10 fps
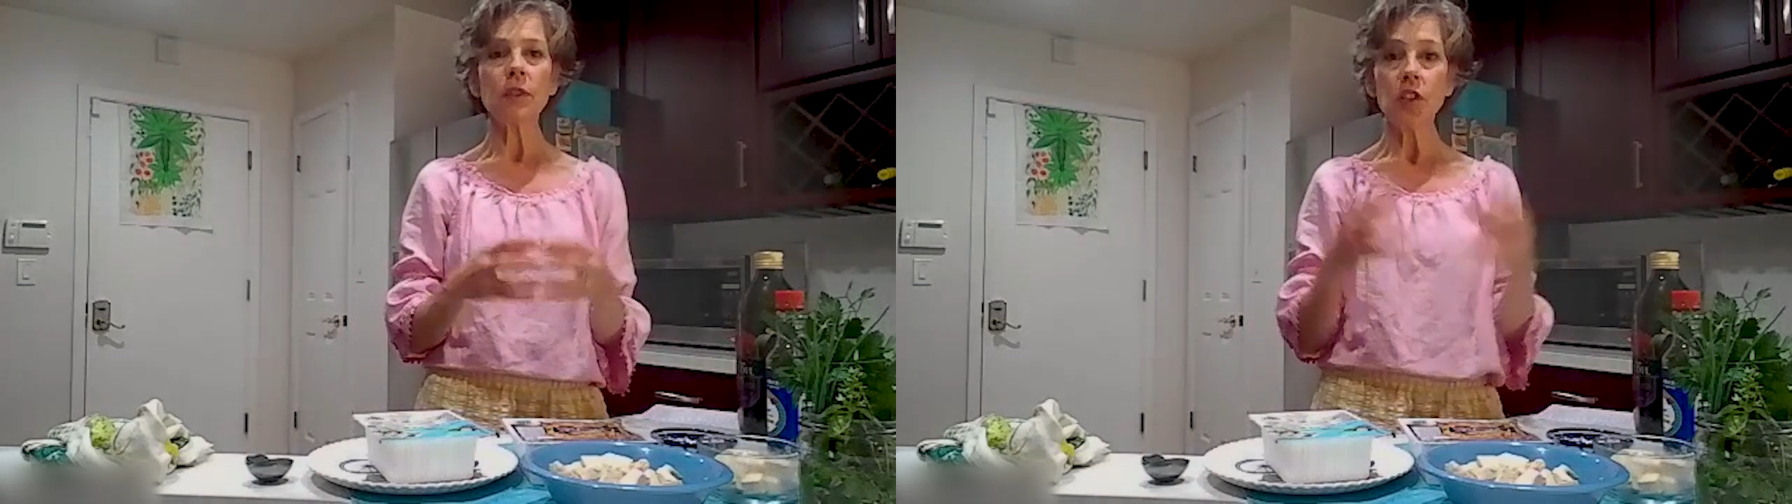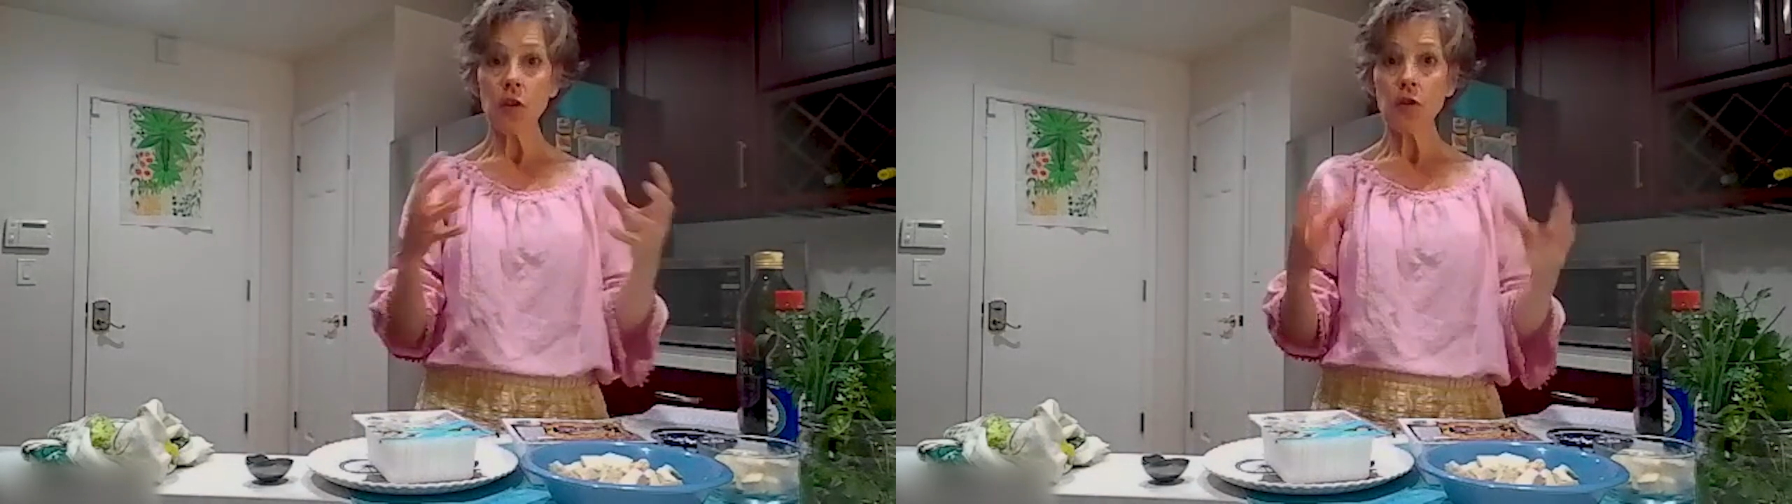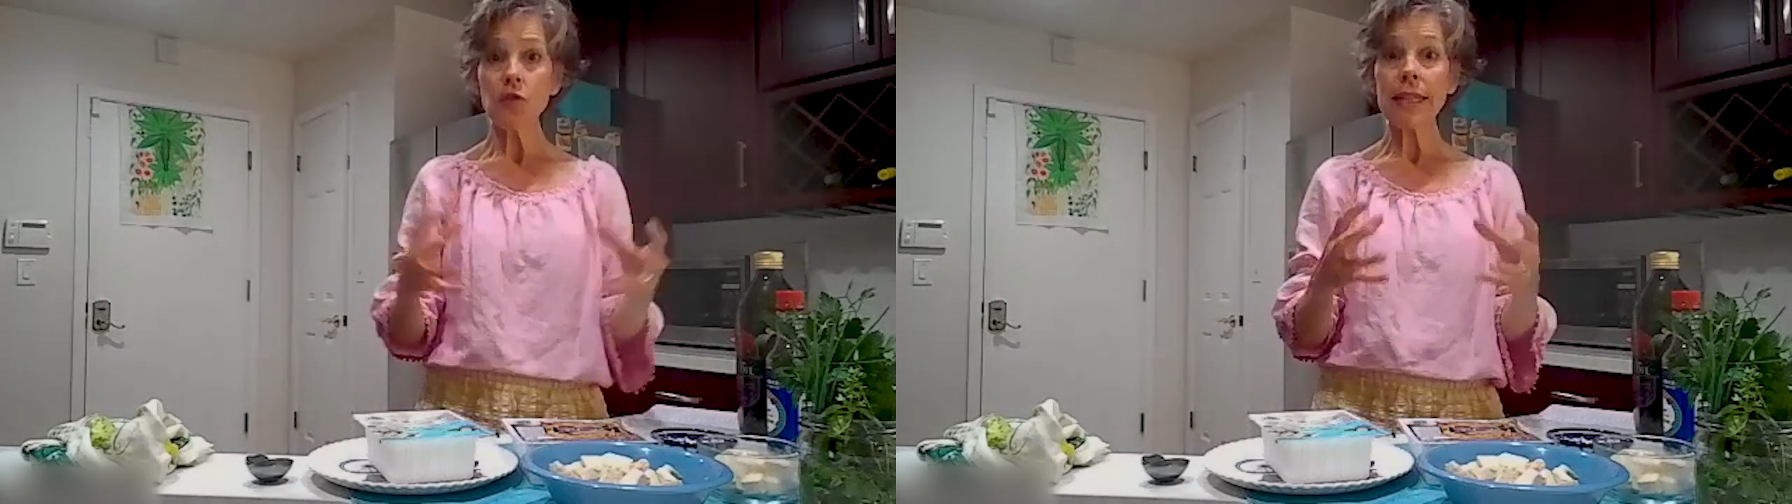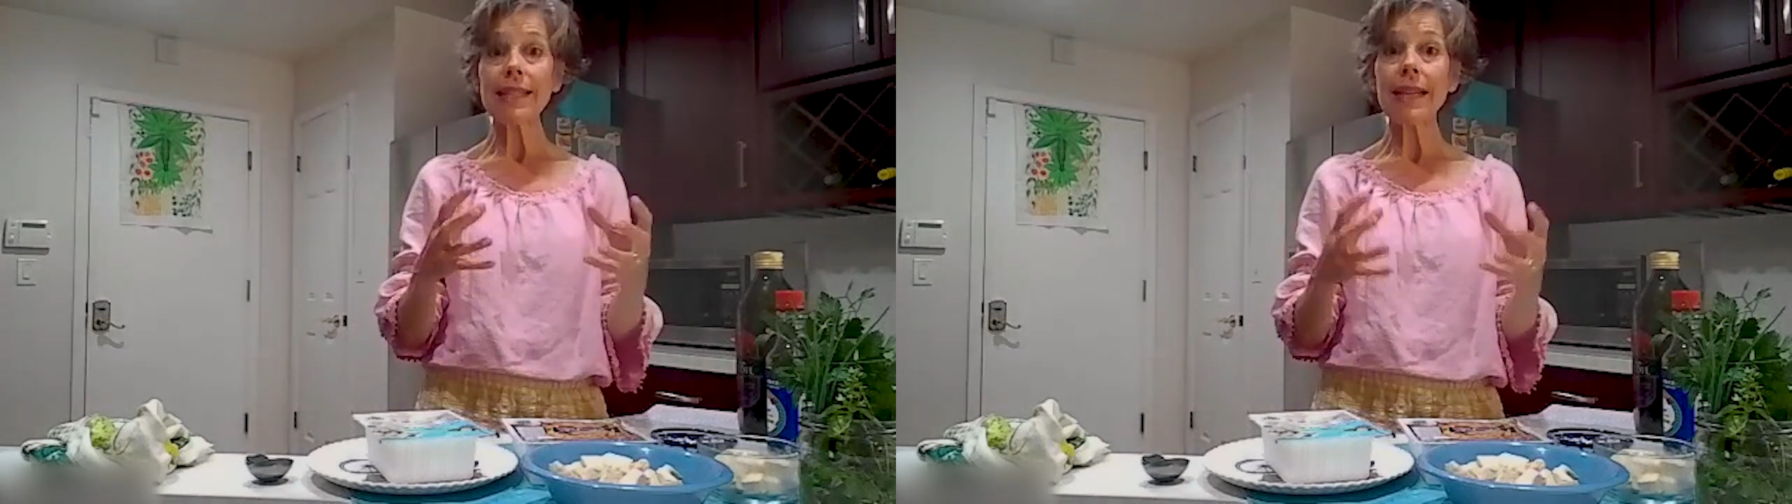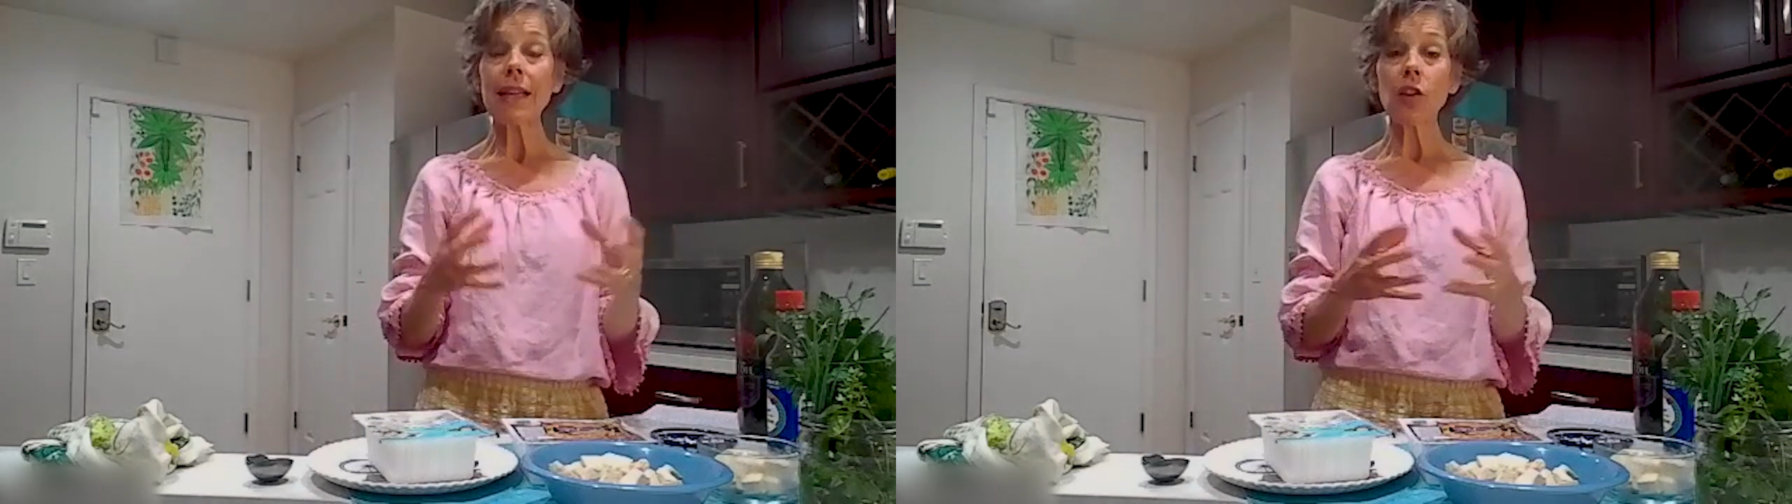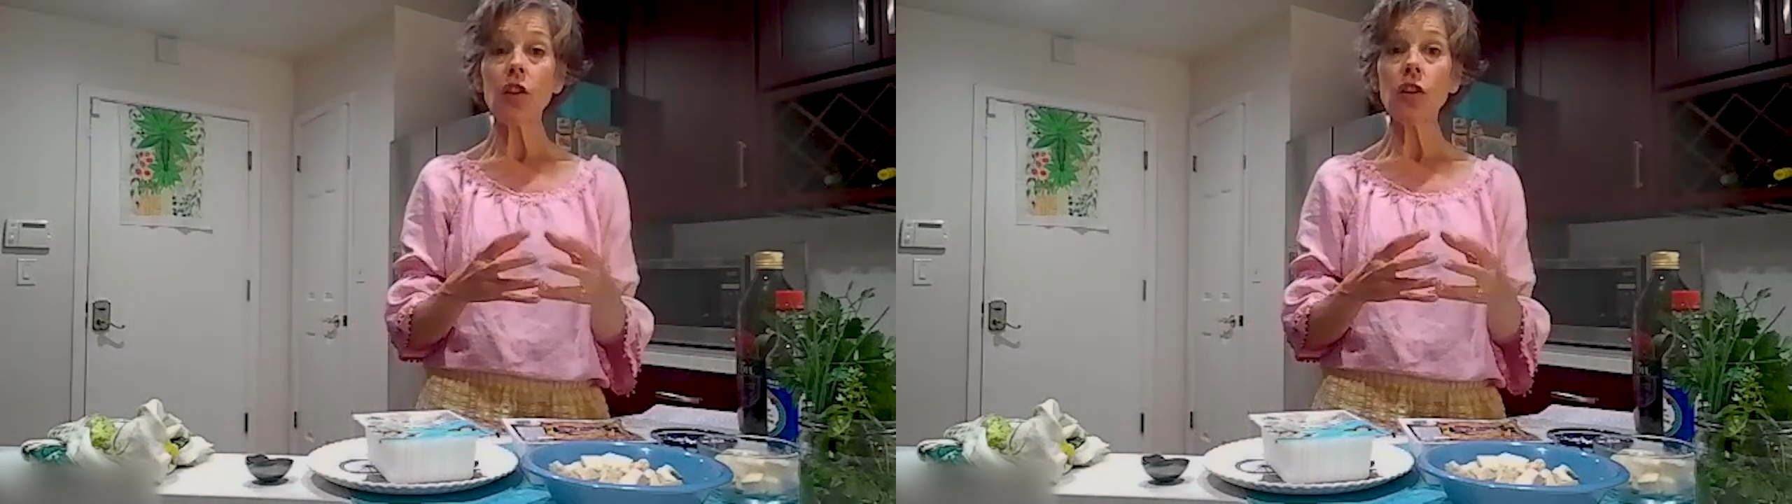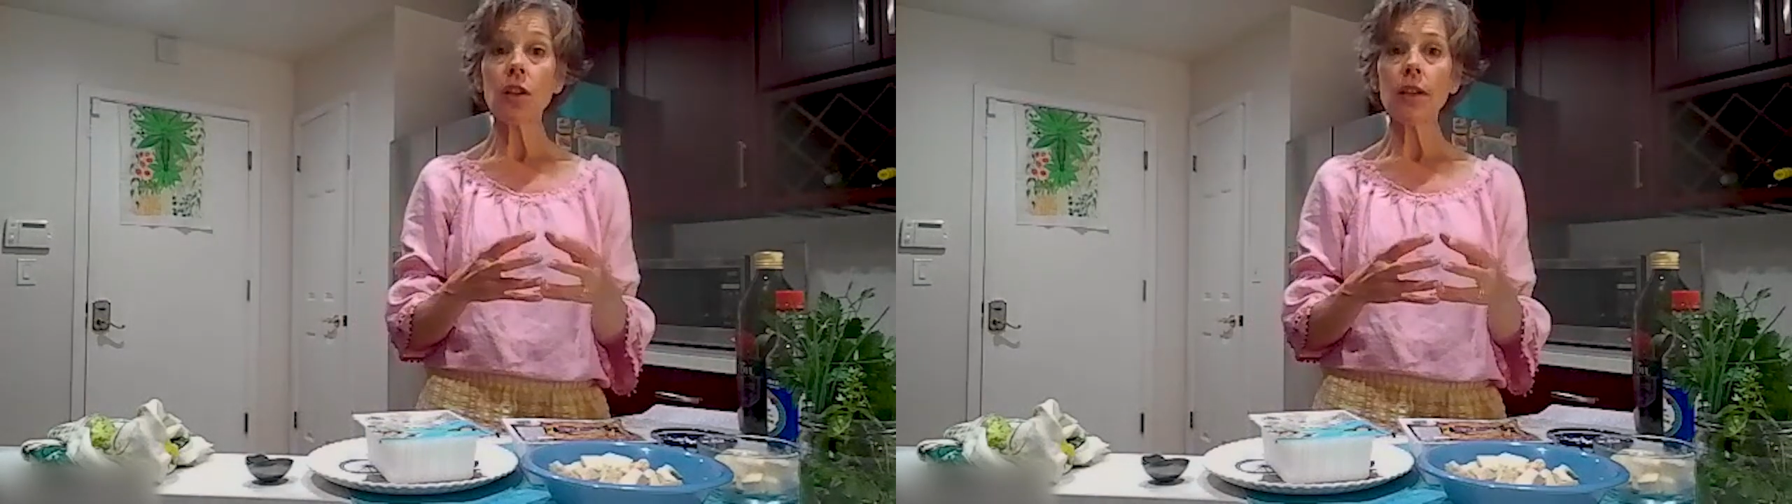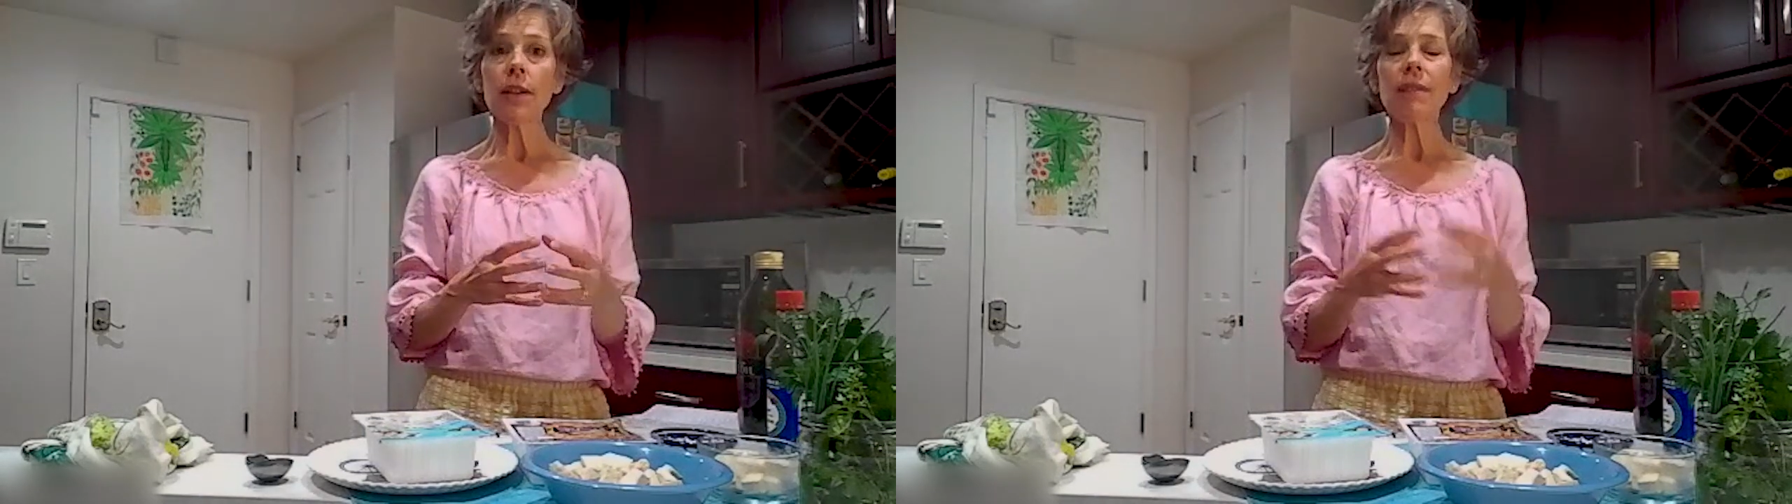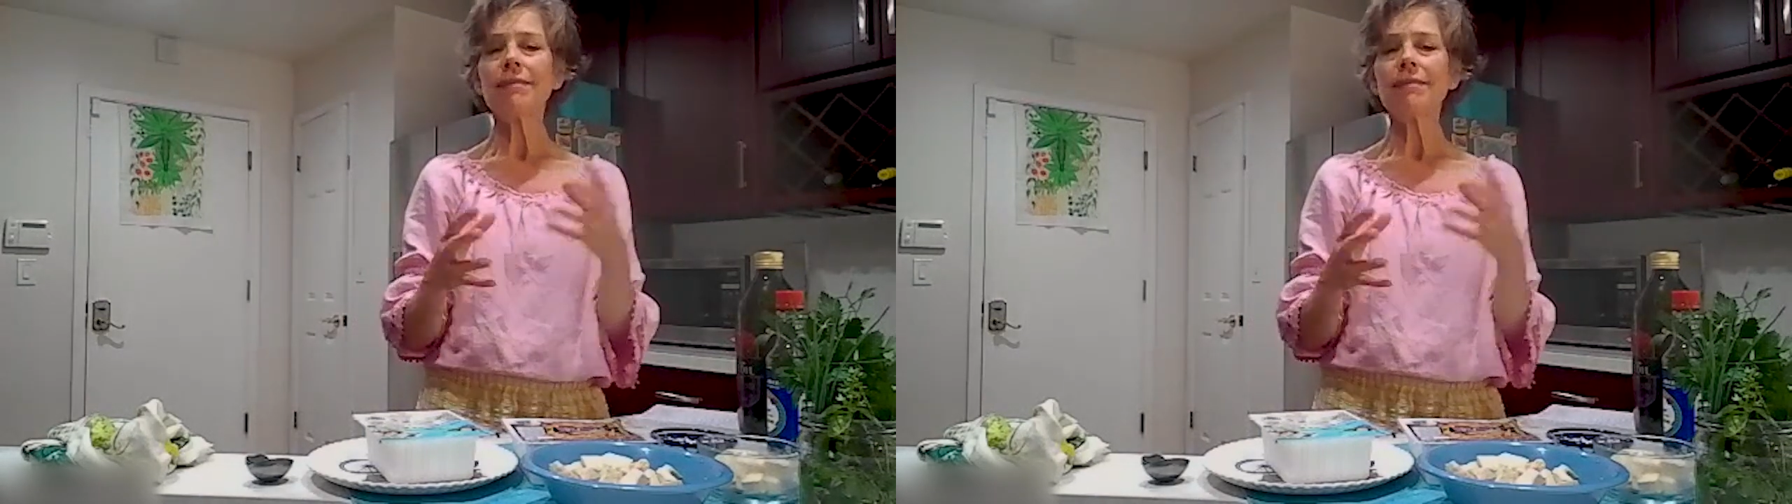nutrients that look